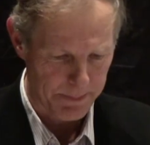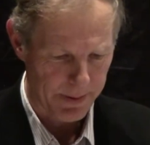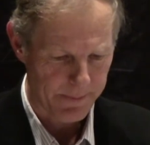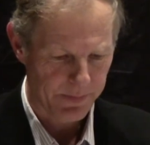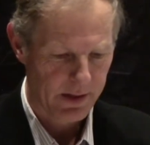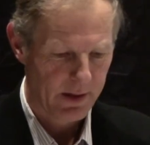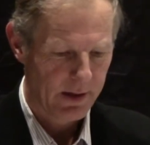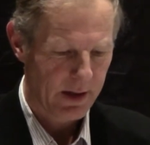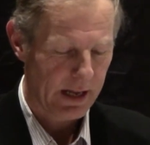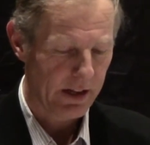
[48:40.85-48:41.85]
up,
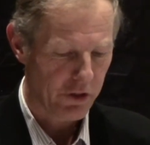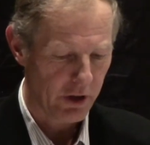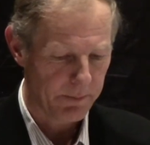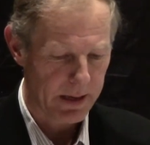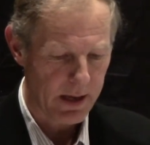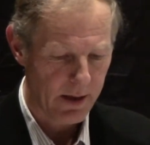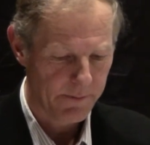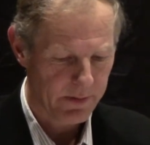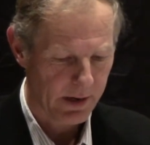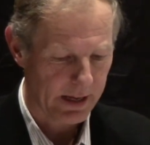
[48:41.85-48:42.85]
and it should be
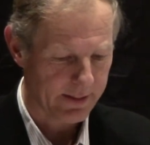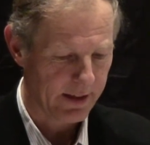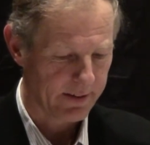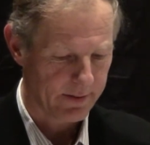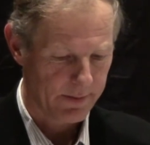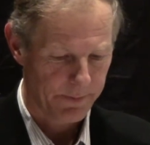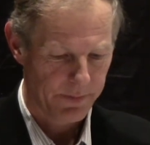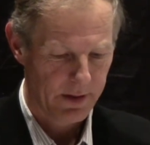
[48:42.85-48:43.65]
like this.